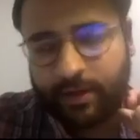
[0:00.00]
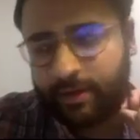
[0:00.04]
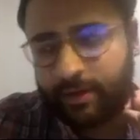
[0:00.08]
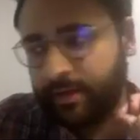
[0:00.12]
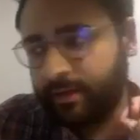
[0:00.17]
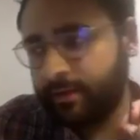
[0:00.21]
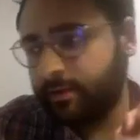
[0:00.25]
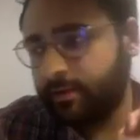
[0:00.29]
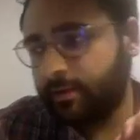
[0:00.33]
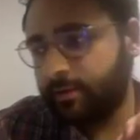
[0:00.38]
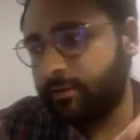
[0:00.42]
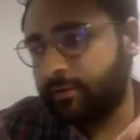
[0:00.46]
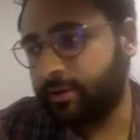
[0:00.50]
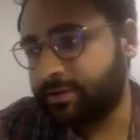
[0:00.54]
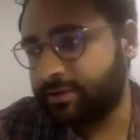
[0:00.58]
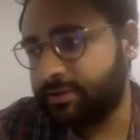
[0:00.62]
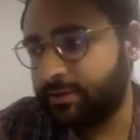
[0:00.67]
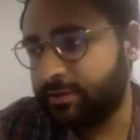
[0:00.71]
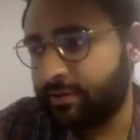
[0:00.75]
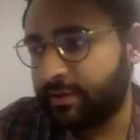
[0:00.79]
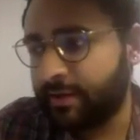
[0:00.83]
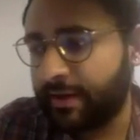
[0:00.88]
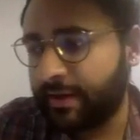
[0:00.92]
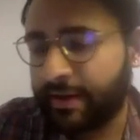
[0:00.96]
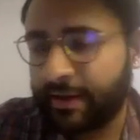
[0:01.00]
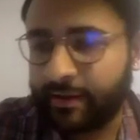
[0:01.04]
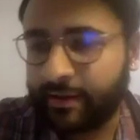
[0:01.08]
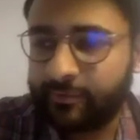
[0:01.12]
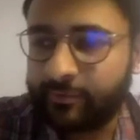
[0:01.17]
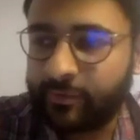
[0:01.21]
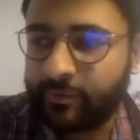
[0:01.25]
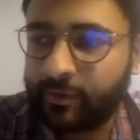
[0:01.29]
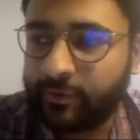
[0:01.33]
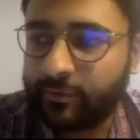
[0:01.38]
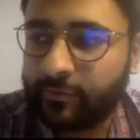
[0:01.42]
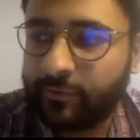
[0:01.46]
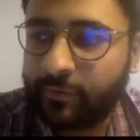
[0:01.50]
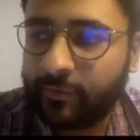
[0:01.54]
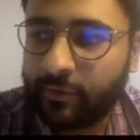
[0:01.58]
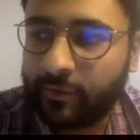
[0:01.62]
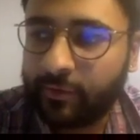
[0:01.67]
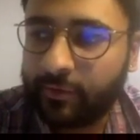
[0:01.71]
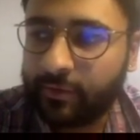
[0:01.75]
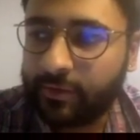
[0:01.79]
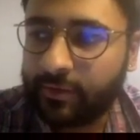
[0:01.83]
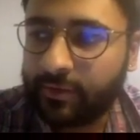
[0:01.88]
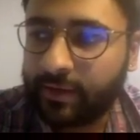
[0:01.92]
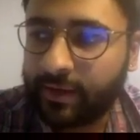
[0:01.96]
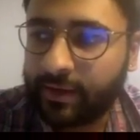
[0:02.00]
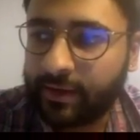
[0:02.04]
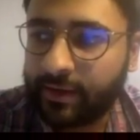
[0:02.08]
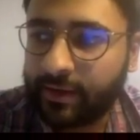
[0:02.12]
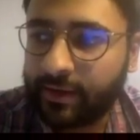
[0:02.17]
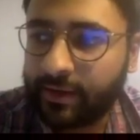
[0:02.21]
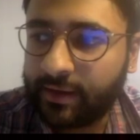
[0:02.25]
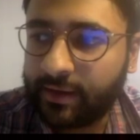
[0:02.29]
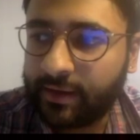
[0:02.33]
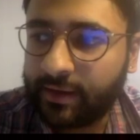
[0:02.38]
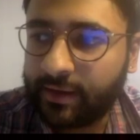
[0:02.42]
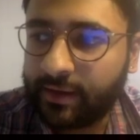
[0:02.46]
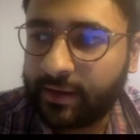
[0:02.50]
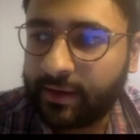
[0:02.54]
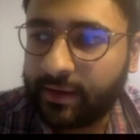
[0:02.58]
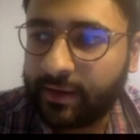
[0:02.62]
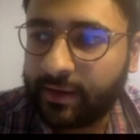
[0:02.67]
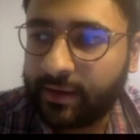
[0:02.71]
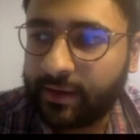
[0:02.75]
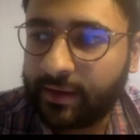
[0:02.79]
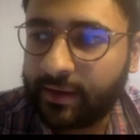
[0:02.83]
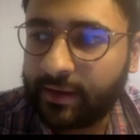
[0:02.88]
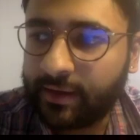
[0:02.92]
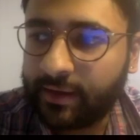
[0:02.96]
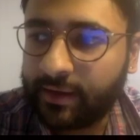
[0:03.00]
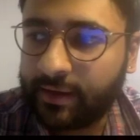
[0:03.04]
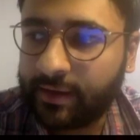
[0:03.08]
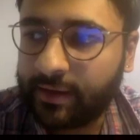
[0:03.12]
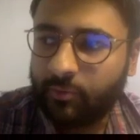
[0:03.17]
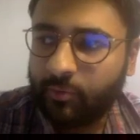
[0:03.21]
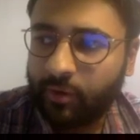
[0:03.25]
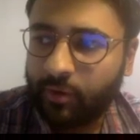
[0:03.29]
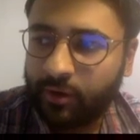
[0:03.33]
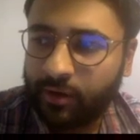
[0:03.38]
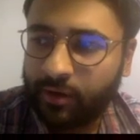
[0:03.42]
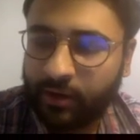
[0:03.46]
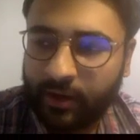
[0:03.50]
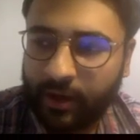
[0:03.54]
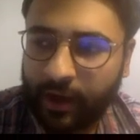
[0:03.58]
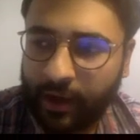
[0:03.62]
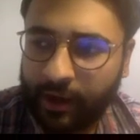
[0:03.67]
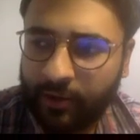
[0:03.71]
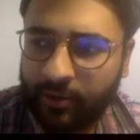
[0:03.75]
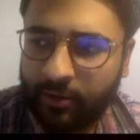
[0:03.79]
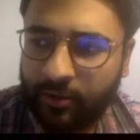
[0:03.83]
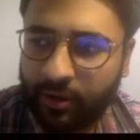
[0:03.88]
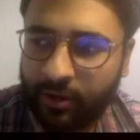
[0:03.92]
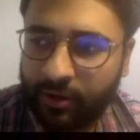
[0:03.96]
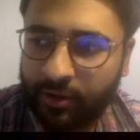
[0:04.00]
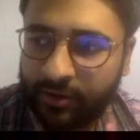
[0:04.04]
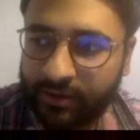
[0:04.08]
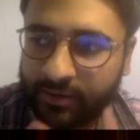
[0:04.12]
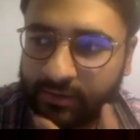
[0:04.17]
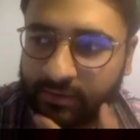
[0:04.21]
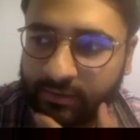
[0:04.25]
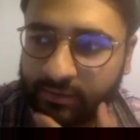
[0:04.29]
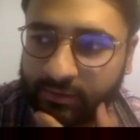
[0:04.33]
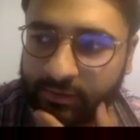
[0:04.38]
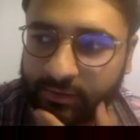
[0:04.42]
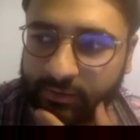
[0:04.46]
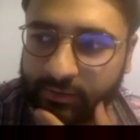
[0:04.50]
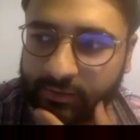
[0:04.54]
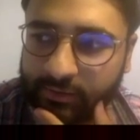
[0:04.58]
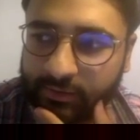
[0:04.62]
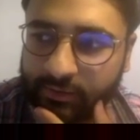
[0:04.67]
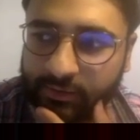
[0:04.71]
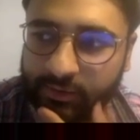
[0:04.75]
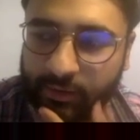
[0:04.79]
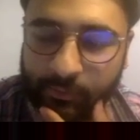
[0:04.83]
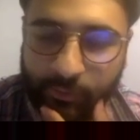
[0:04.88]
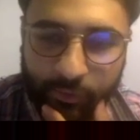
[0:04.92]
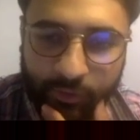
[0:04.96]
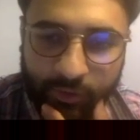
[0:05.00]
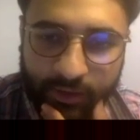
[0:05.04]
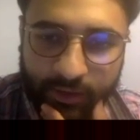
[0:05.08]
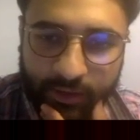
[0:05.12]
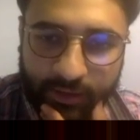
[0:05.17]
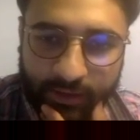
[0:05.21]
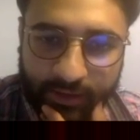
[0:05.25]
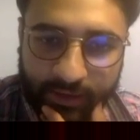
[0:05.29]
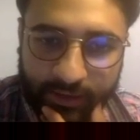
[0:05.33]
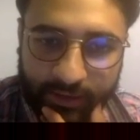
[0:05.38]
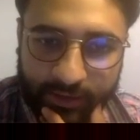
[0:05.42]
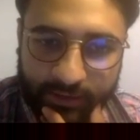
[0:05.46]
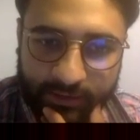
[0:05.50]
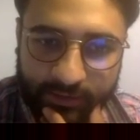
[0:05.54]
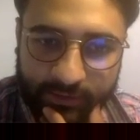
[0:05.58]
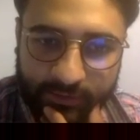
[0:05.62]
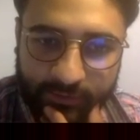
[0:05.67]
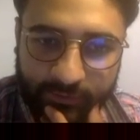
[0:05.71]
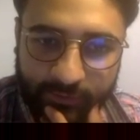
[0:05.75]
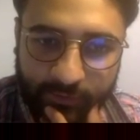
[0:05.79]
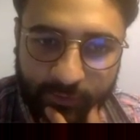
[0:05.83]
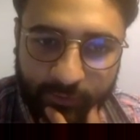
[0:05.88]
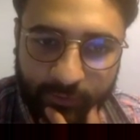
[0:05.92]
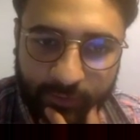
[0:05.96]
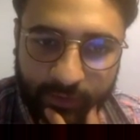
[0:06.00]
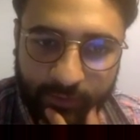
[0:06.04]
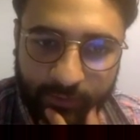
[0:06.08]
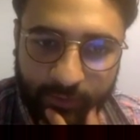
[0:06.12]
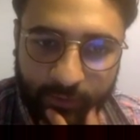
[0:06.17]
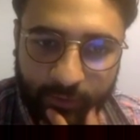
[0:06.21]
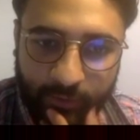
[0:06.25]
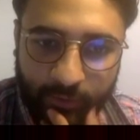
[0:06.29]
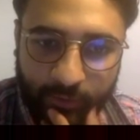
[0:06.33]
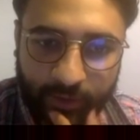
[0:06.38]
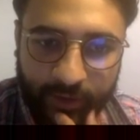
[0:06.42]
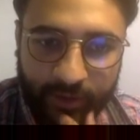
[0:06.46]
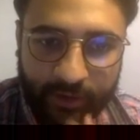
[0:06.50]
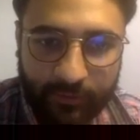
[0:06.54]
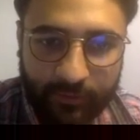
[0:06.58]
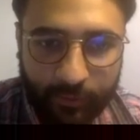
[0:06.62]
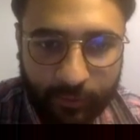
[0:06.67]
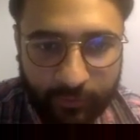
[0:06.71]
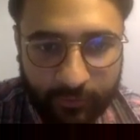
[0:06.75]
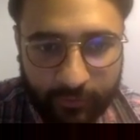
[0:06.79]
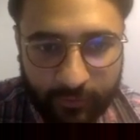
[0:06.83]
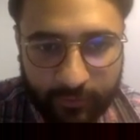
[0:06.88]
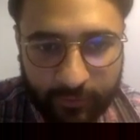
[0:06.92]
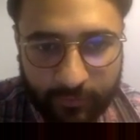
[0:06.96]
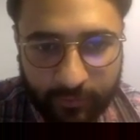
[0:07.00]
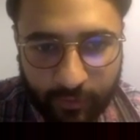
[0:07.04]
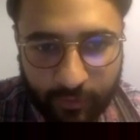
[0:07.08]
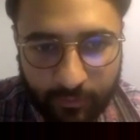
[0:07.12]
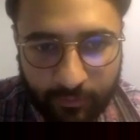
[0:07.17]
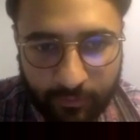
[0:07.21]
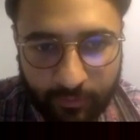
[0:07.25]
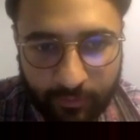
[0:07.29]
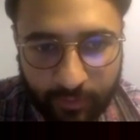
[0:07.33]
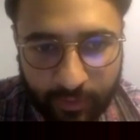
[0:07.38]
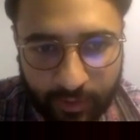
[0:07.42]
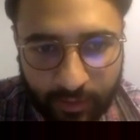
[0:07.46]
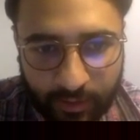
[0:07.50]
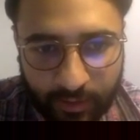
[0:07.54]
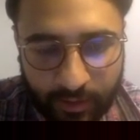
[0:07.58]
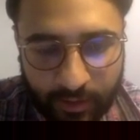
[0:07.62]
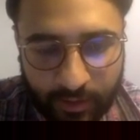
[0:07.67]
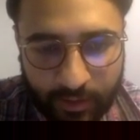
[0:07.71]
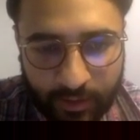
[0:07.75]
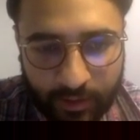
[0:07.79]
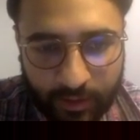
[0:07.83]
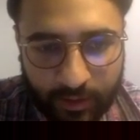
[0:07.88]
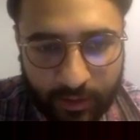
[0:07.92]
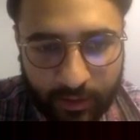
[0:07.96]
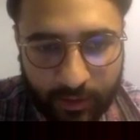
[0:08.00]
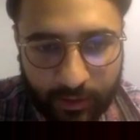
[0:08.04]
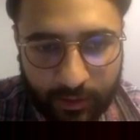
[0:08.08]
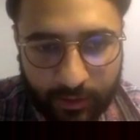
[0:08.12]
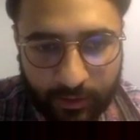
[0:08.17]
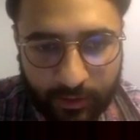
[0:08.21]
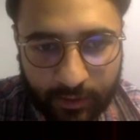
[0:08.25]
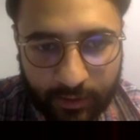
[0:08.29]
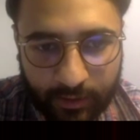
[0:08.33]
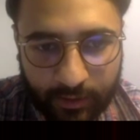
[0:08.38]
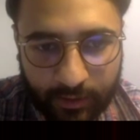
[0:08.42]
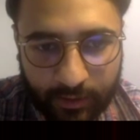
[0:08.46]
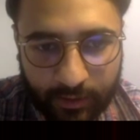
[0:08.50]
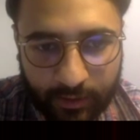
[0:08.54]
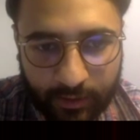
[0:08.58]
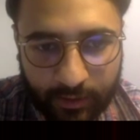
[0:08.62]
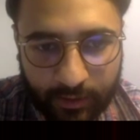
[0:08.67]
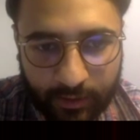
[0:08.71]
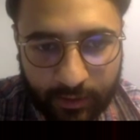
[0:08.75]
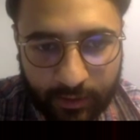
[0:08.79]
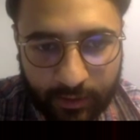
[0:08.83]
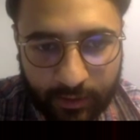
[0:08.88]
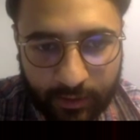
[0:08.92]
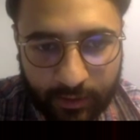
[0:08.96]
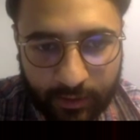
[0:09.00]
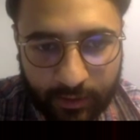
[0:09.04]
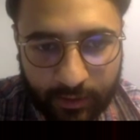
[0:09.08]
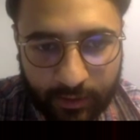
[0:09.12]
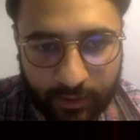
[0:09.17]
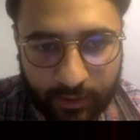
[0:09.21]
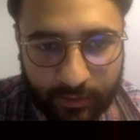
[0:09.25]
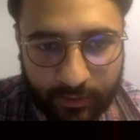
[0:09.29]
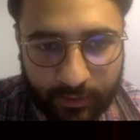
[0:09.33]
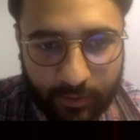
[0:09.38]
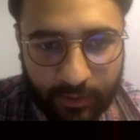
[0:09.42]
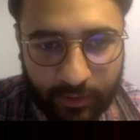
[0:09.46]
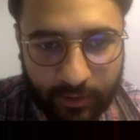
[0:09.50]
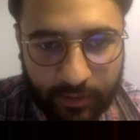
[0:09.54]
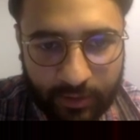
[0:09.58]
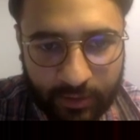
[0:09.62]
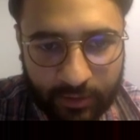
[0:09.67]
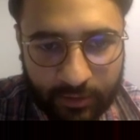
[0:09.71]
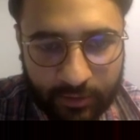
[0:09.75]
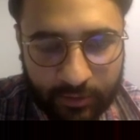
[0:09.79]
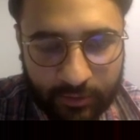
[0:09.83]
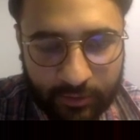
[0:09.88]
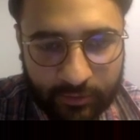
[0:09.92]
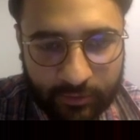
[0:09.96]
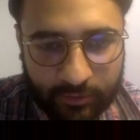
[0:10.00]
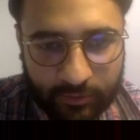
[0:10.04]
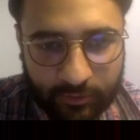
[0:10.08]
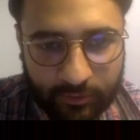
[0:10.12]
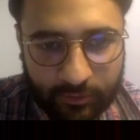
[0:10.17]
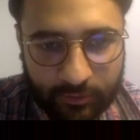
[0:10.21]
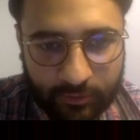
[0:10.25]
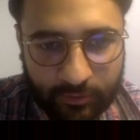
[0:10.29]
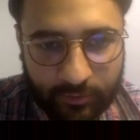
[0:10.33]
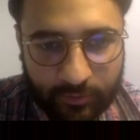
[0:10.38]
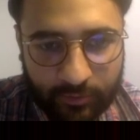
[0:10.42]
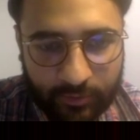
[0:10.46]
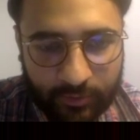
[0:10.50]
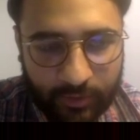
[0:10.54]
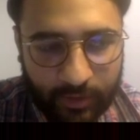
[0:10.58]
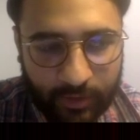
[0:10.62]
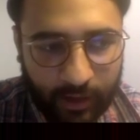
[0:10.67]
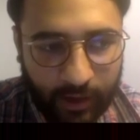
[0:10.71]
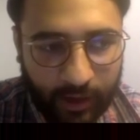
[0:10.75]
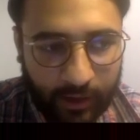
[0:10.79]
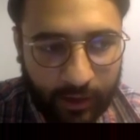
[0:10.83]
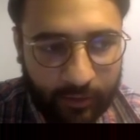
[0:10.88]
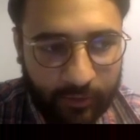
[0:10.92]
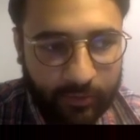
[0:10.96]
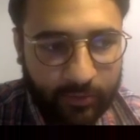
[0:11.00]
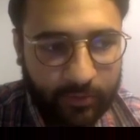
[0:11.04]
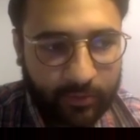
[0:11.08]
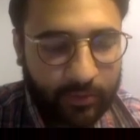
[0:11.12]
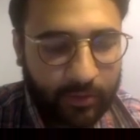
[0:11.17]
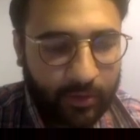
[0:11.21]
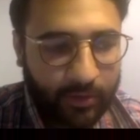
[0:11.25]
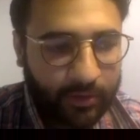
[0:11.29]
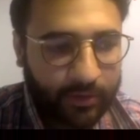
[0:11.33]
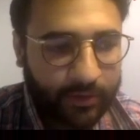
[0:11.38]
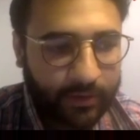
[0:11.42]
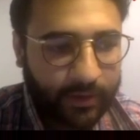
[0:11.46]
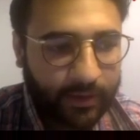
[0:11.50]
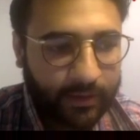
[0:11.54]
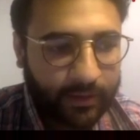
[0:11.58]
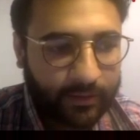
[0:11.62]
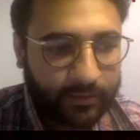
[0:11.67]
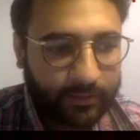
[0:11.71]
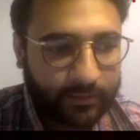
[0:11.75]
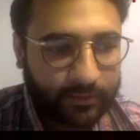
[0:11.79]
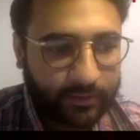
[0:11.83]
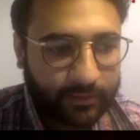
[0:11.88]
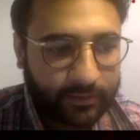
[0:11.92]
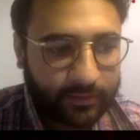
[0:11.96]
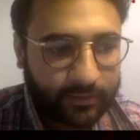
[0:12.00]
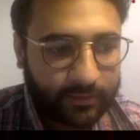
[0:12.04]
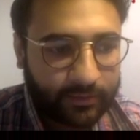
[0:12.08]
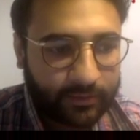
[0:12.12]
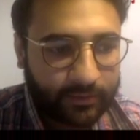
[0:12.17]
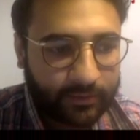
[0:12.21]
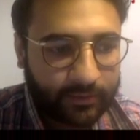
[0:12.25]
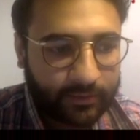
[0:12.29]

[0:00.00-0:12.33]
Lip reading: So another question that I have following that is, how long does the immunity last for people who are removed from the model? So how long can, say,